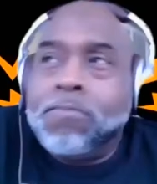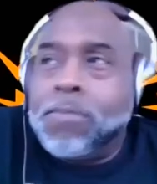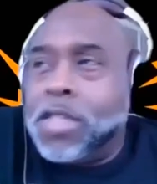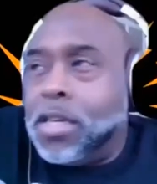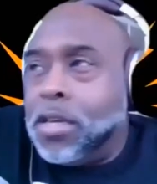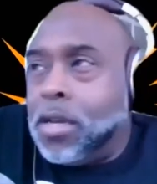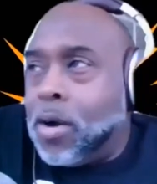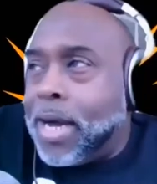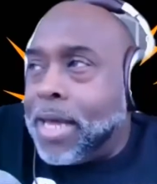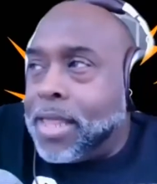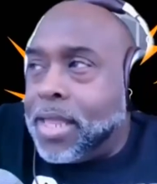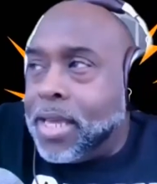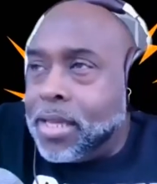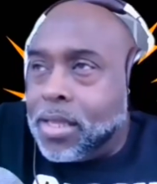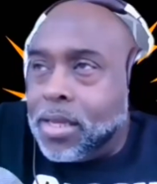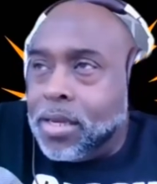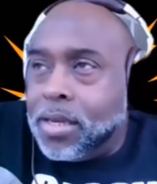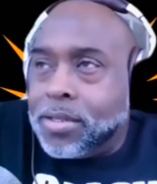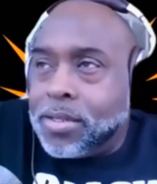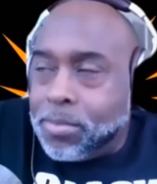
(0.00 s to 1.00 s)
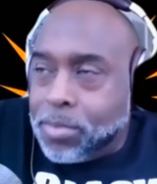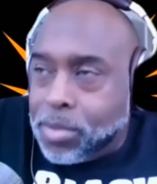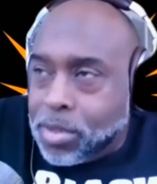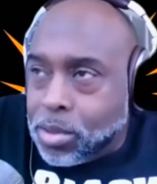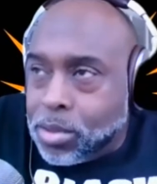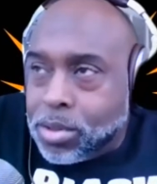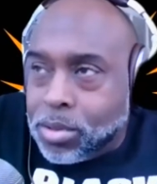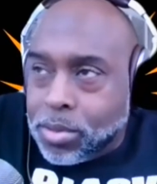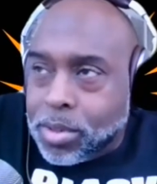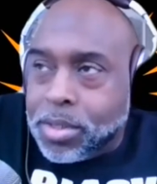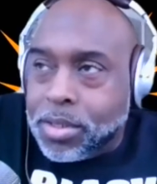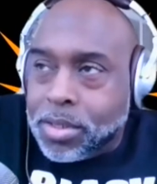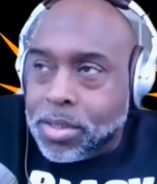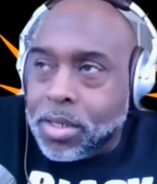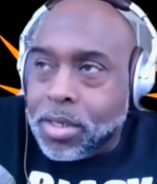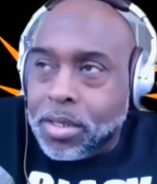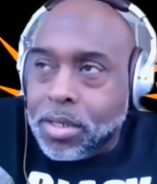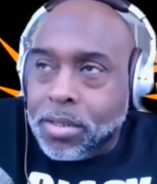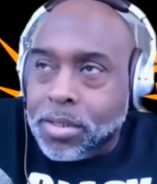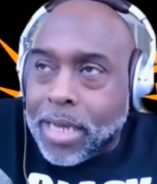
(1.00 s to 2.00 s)
I think there's some social
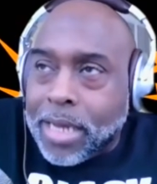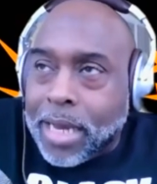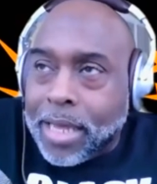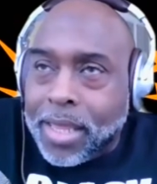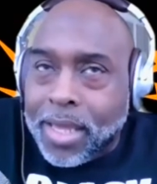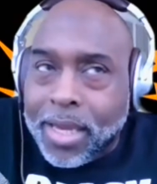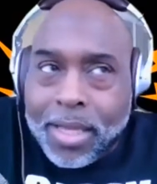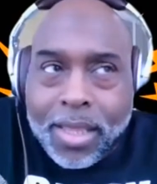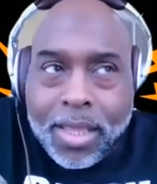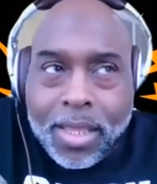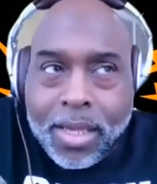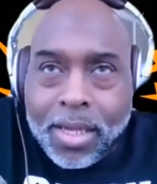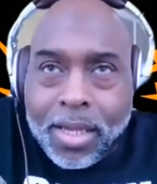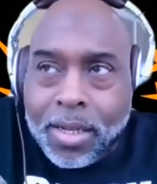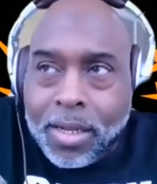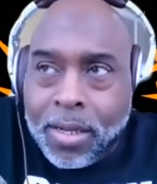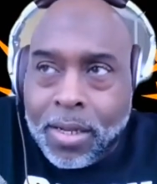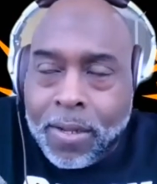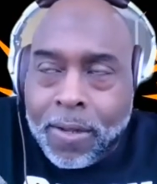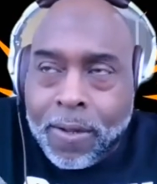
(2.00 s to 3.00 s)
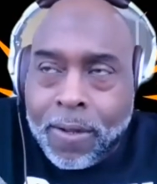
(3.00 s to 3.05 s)
concerns. I think that